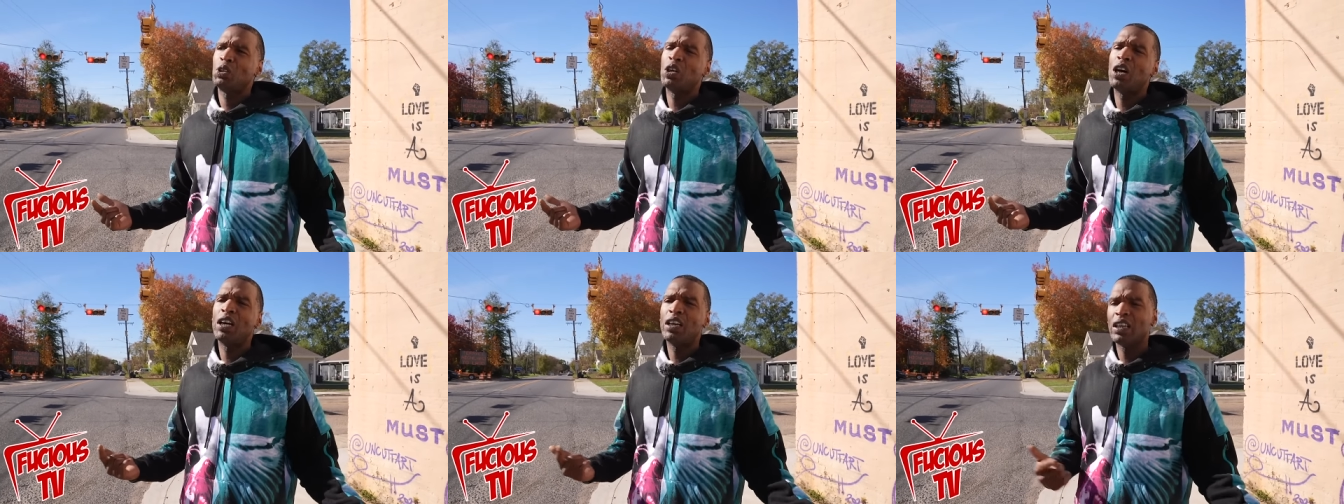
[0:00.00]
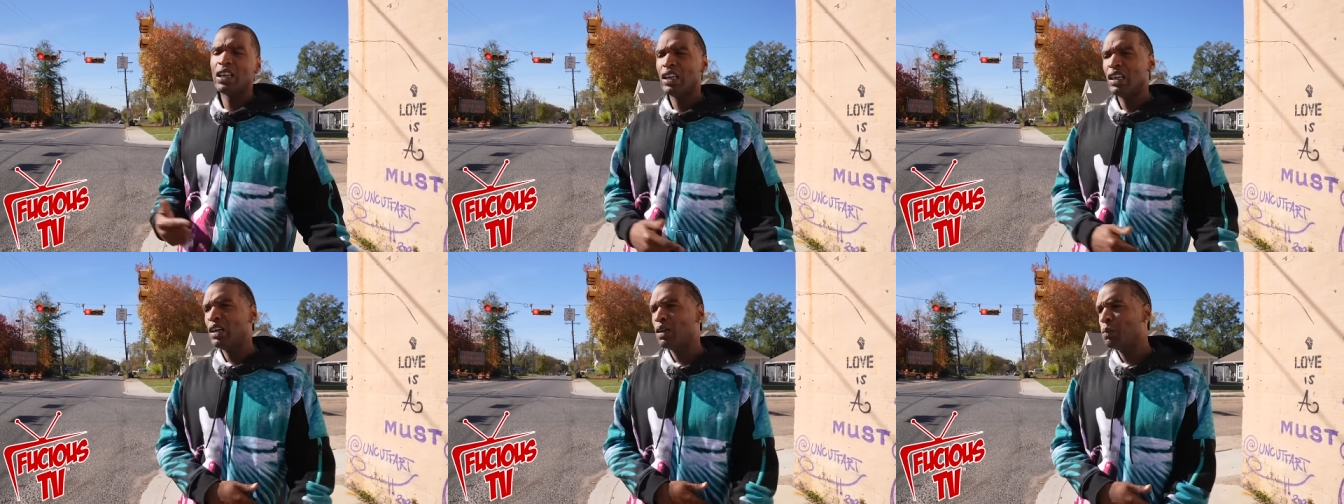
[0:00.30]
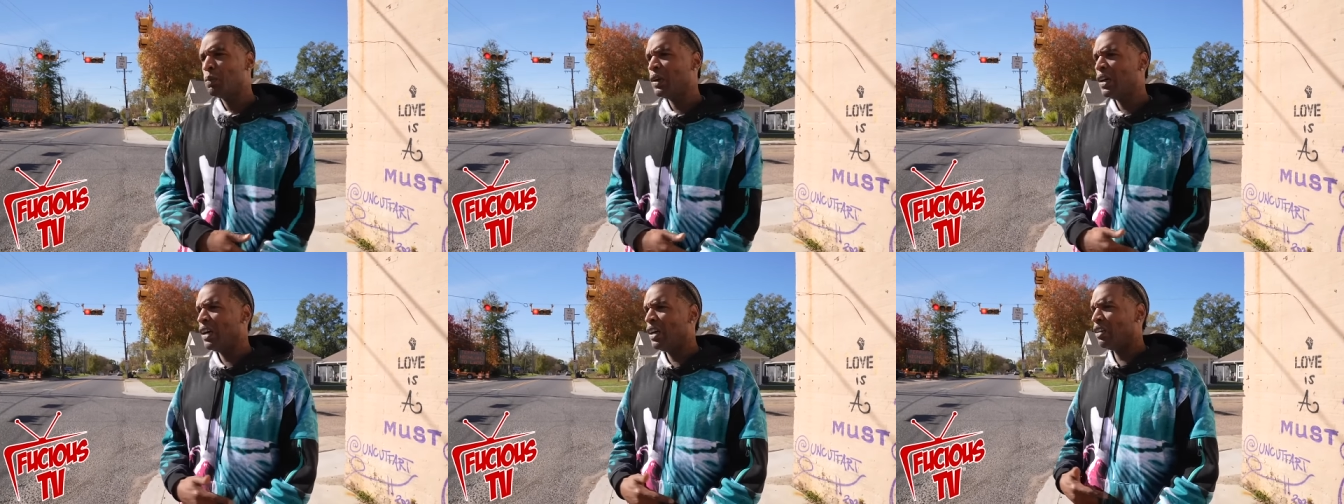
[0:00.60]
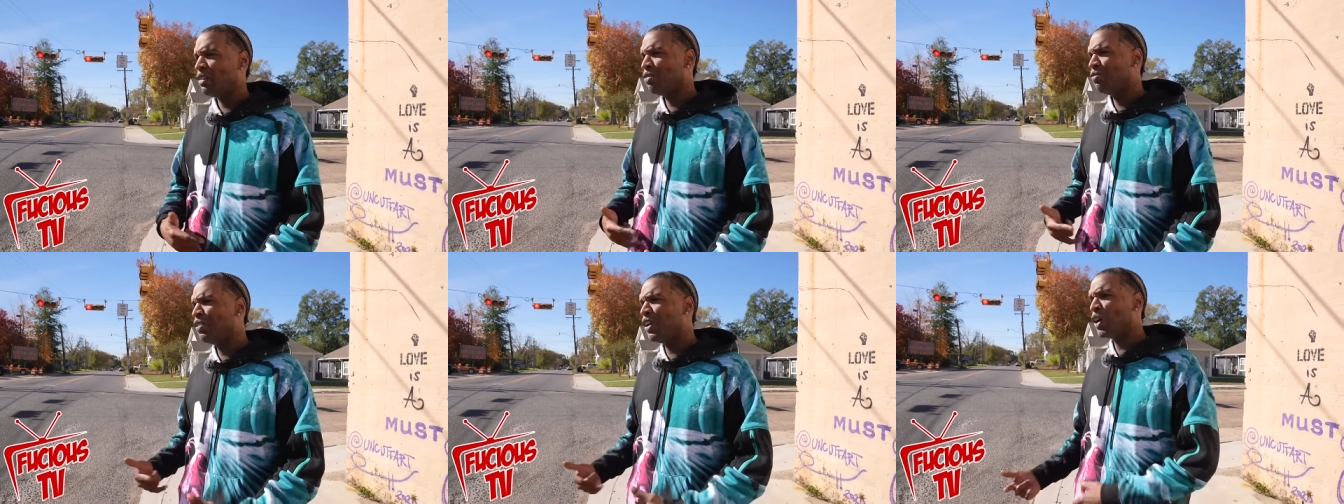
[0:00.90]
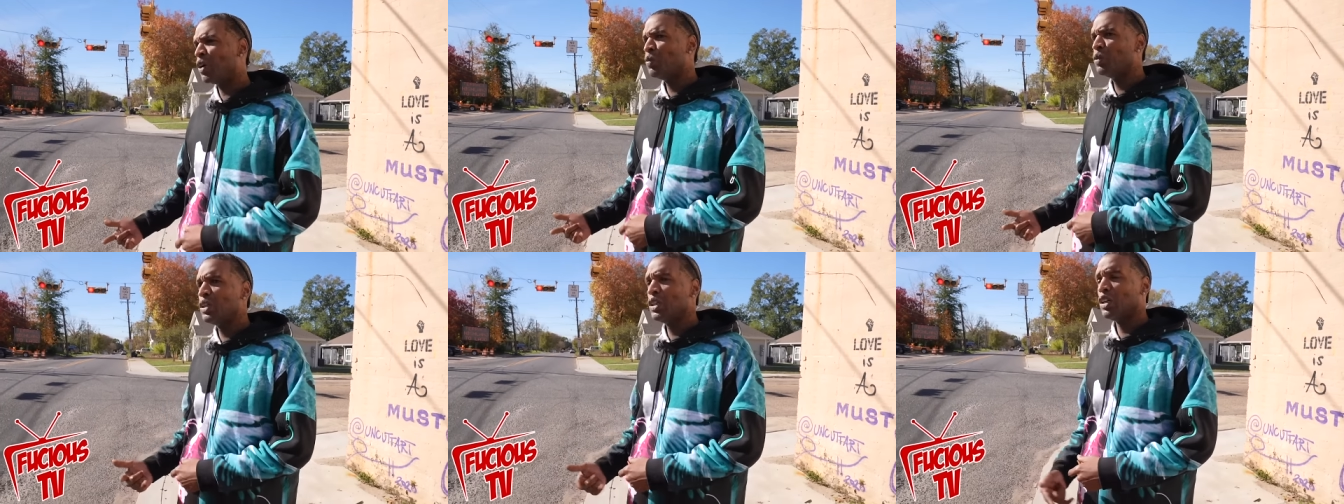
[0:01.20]
trying to give back,
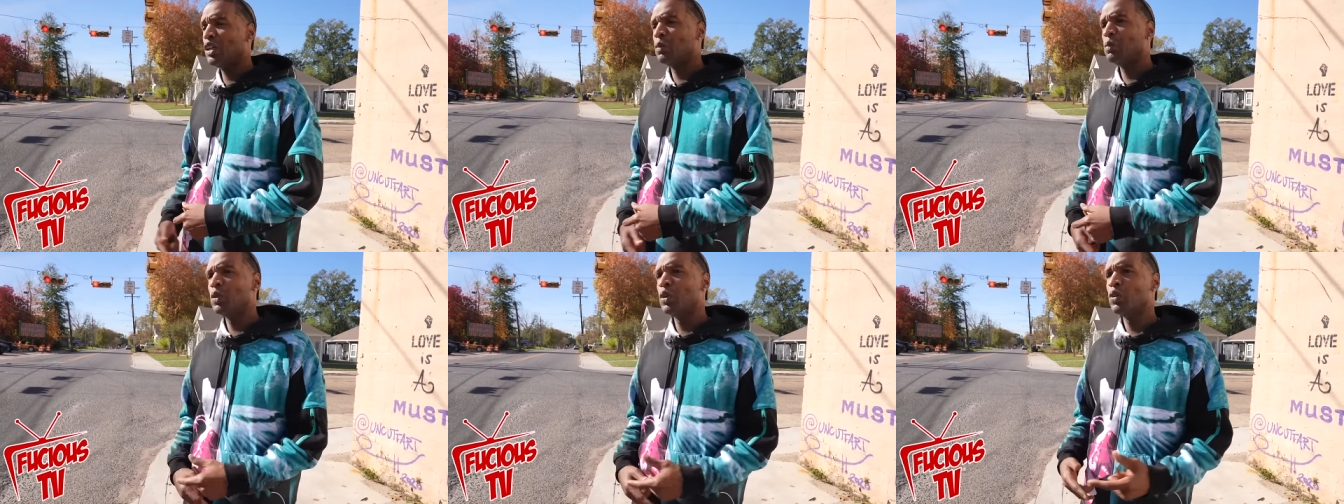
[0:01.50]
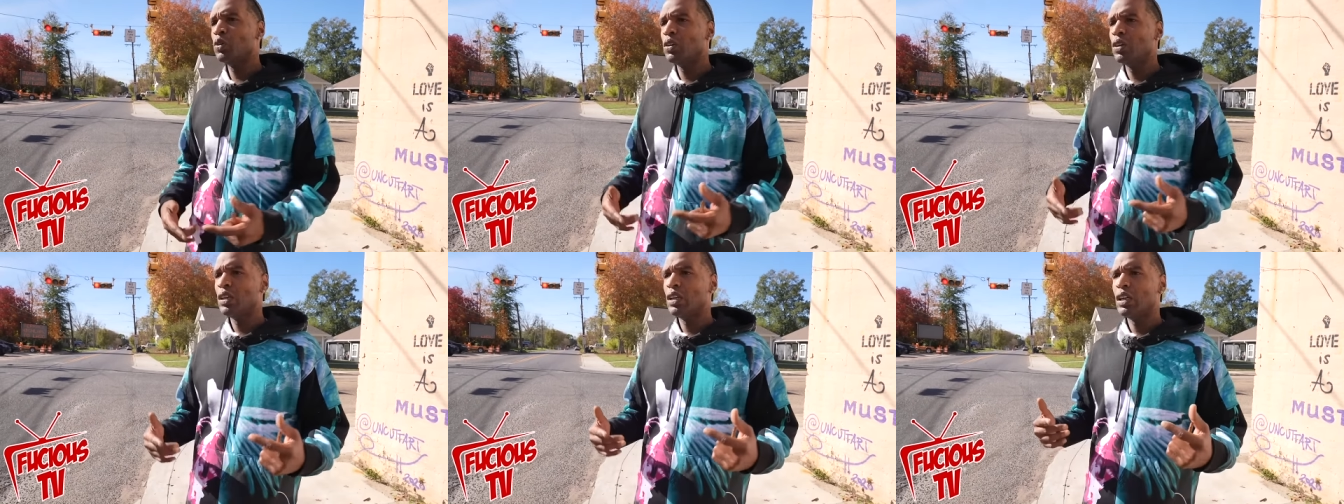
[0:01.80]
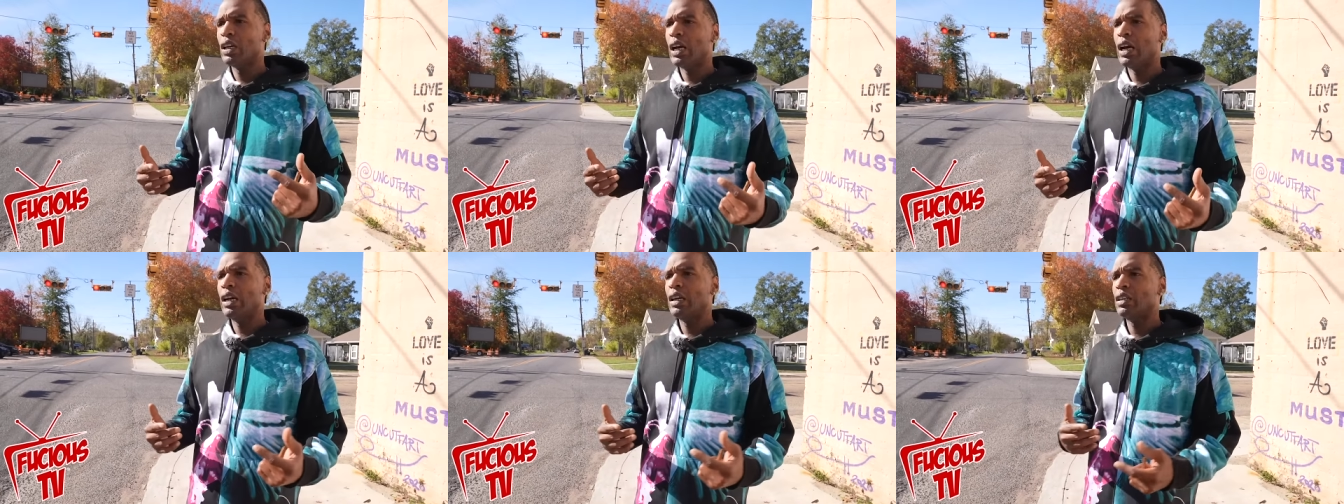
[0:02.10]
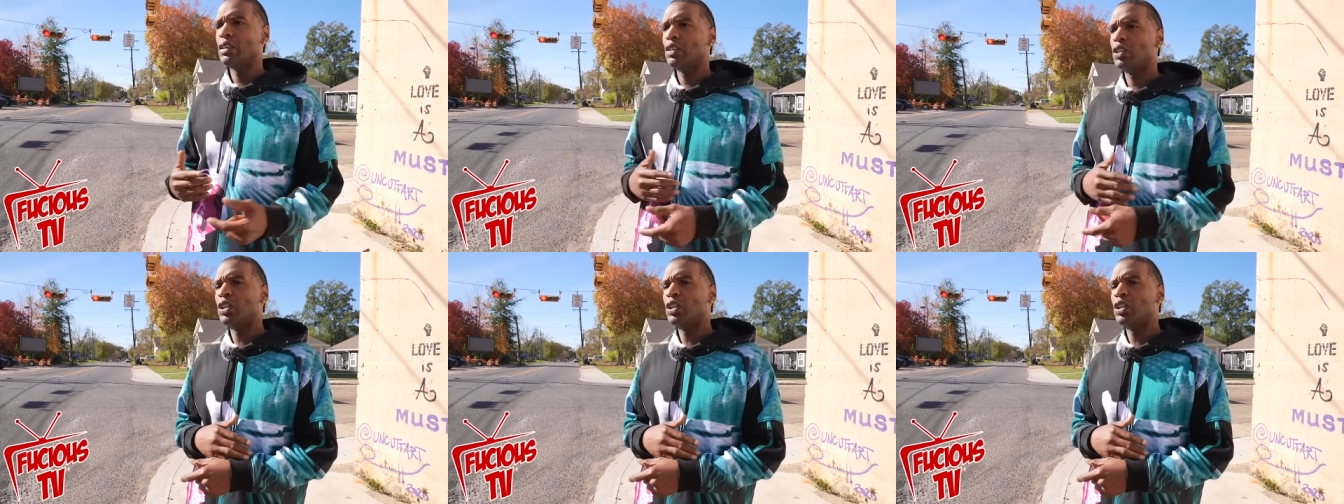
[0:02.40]
fucking with the community, like,